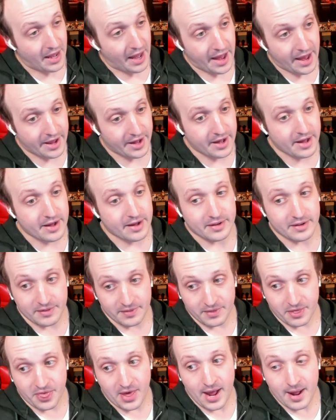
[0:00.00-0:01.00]
And
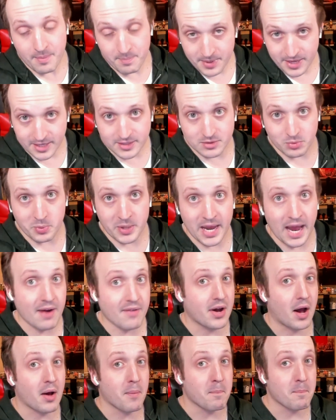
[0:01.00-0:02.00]
that means we have
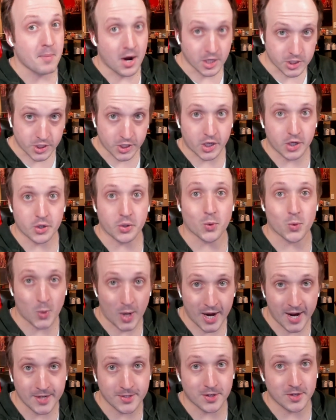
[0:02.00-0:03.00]
a much
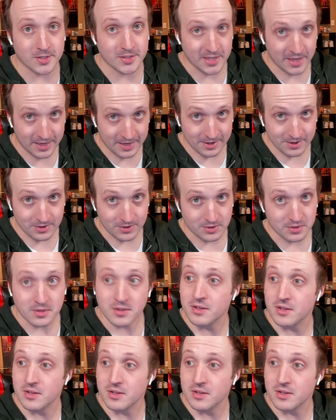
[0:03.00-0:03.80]
grander tale